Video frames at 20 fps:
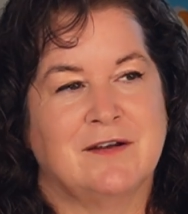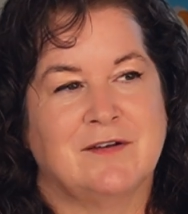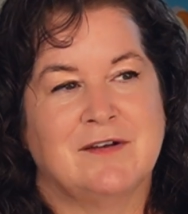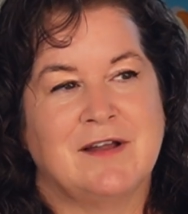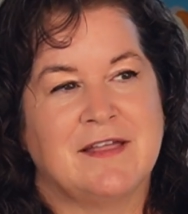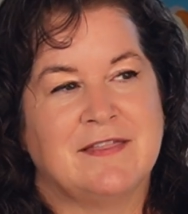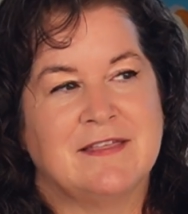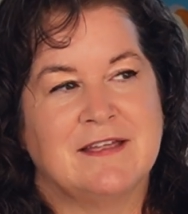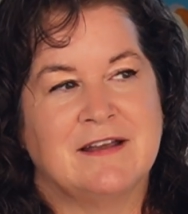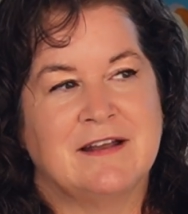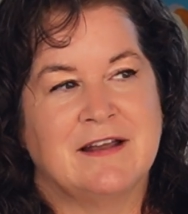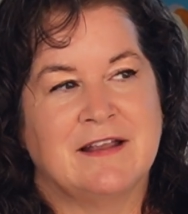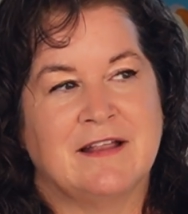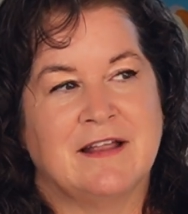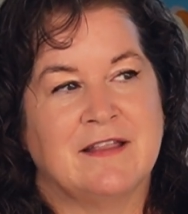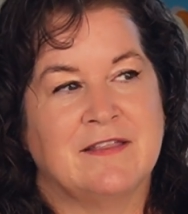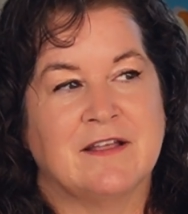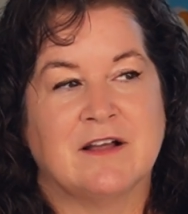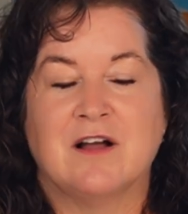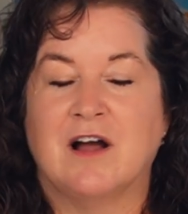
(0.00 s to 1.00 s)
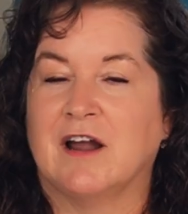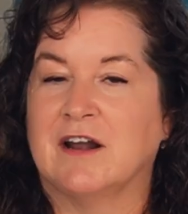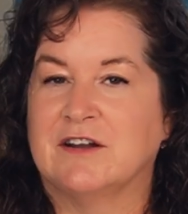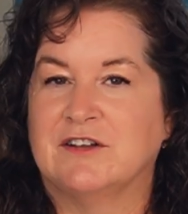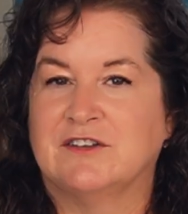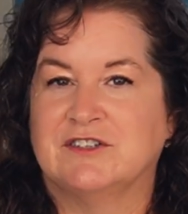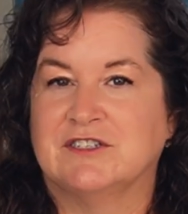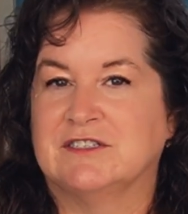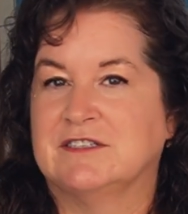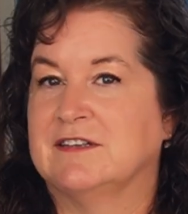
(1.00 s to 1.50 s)
Now nothing in the
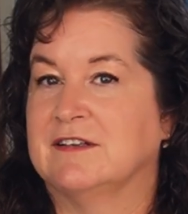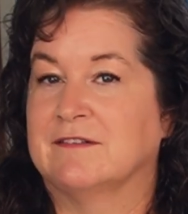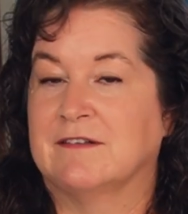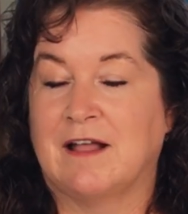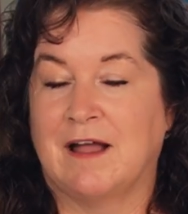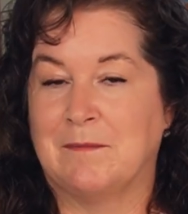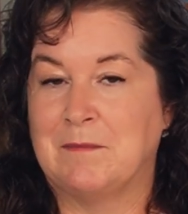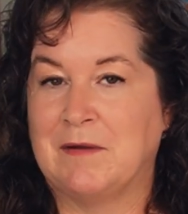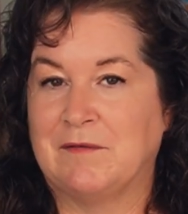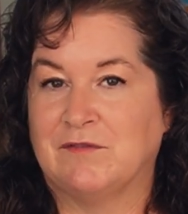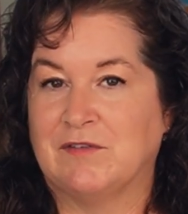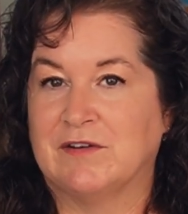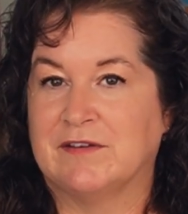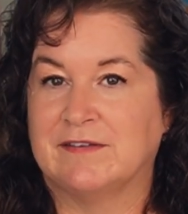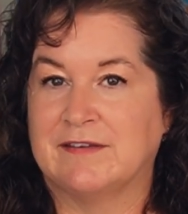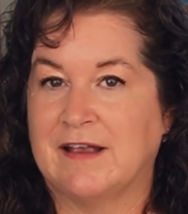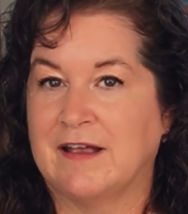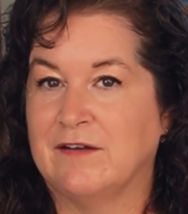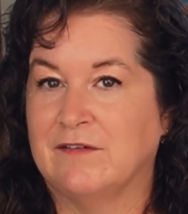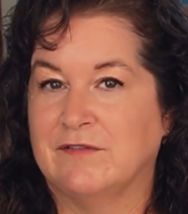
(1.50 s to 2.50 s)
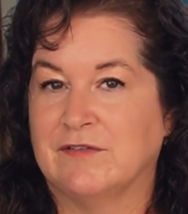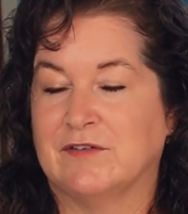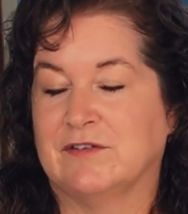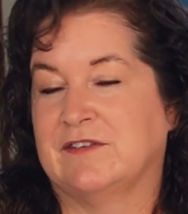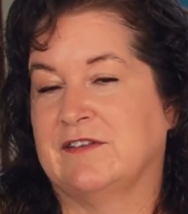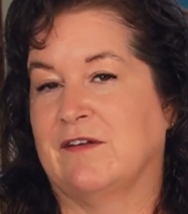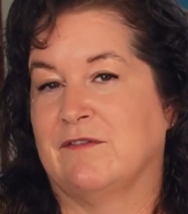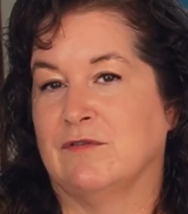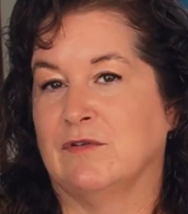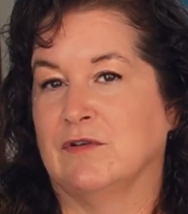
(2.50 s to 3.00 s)
cottages has come up for sale for
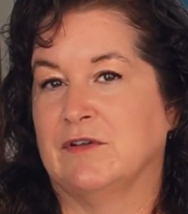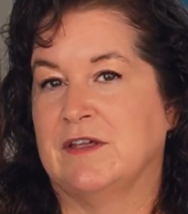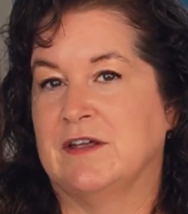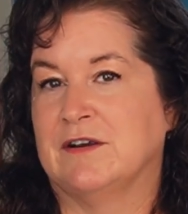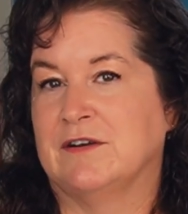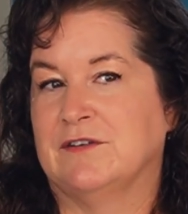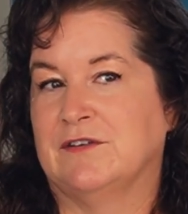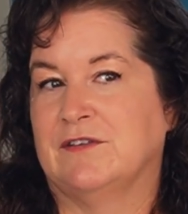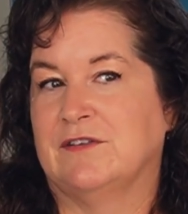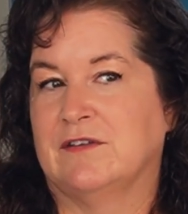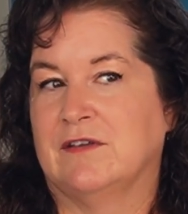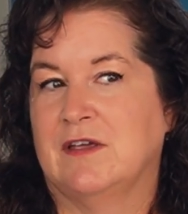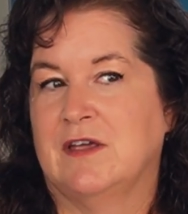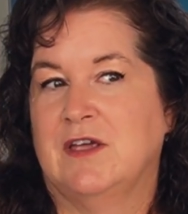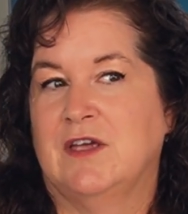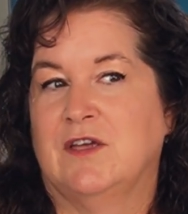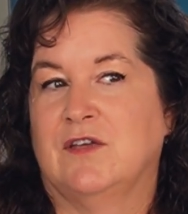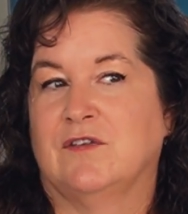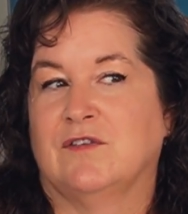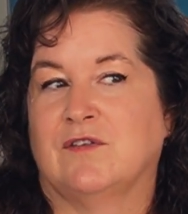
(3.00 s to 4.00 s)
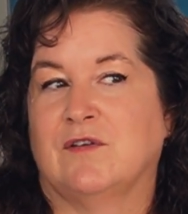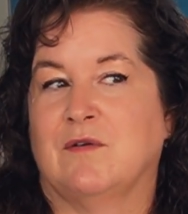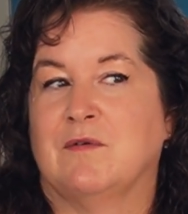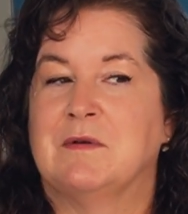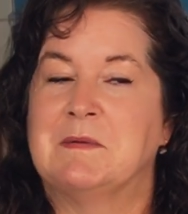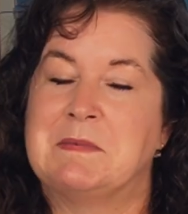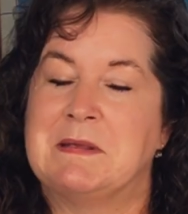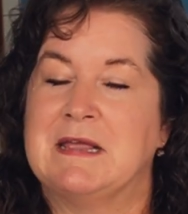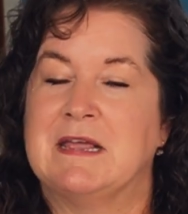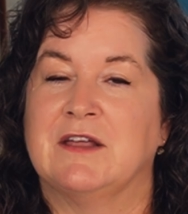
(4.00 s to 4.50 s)
several years, so it
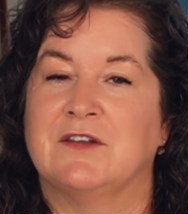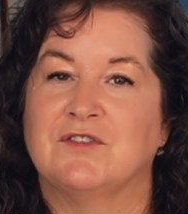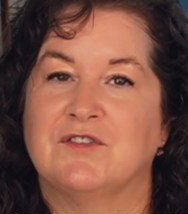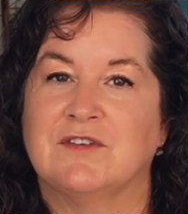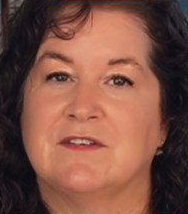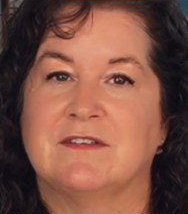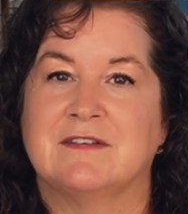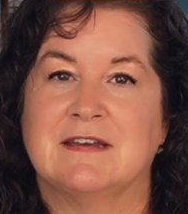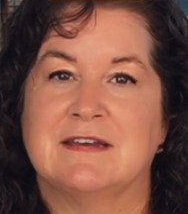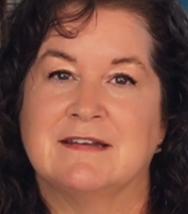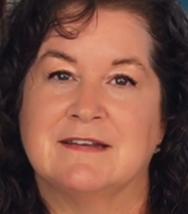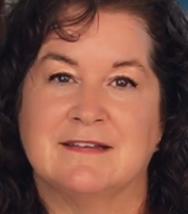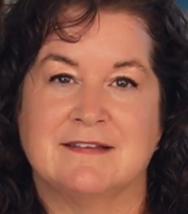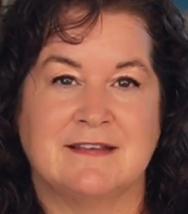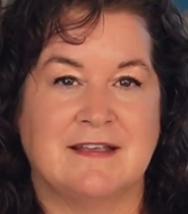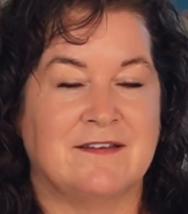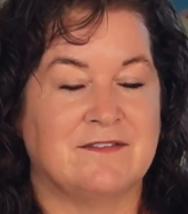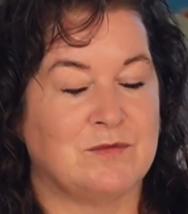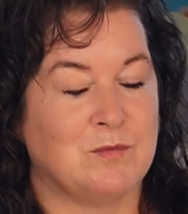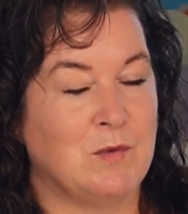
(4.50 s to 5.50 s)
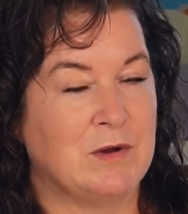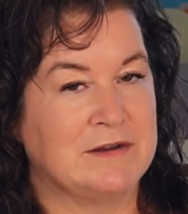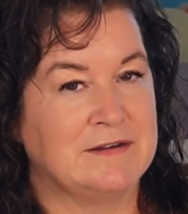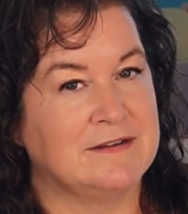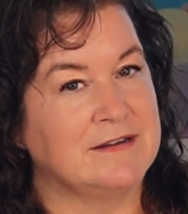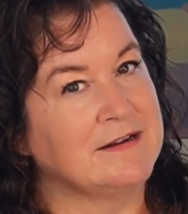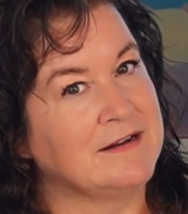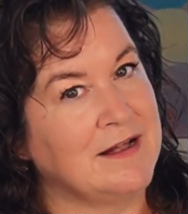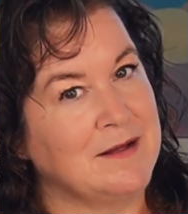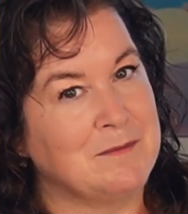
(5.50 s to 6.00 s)
would be interesting to see if one
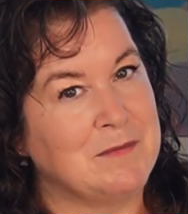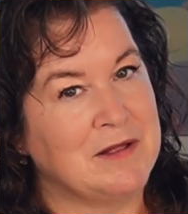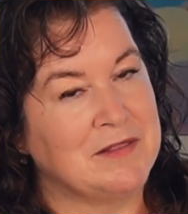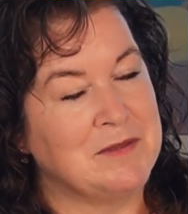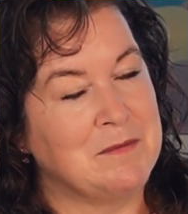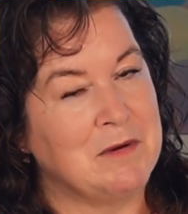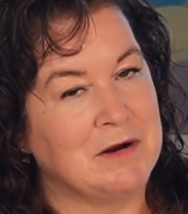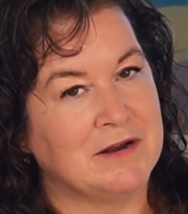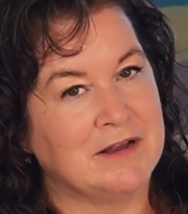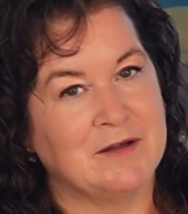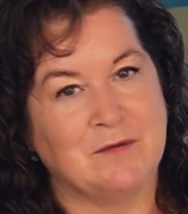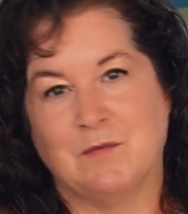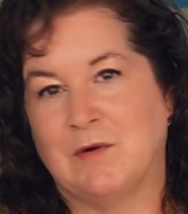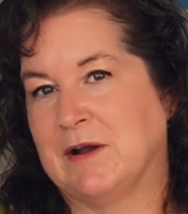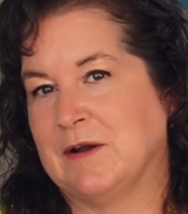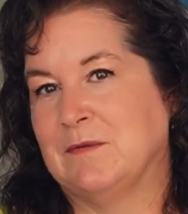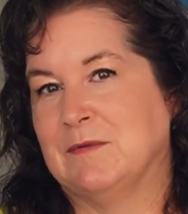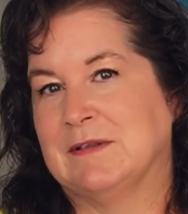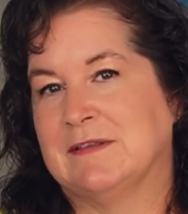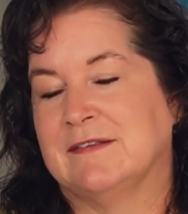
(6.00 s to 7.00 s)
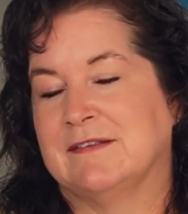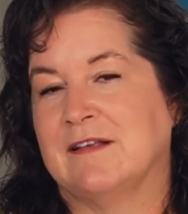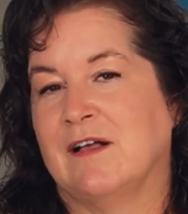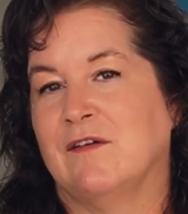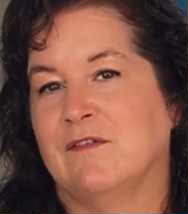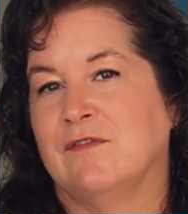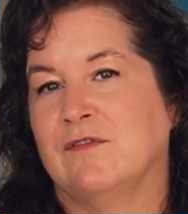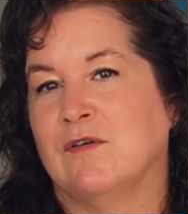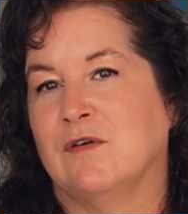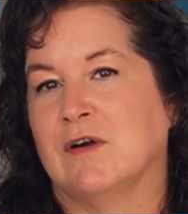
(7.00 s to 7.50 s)
did come on the market, what it would
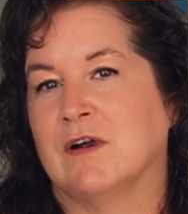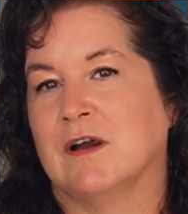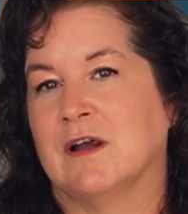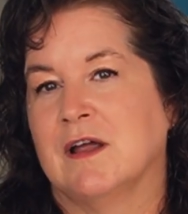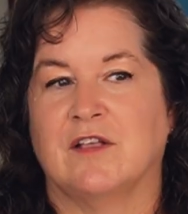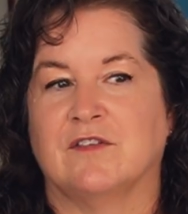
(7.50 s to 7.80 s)
sell for.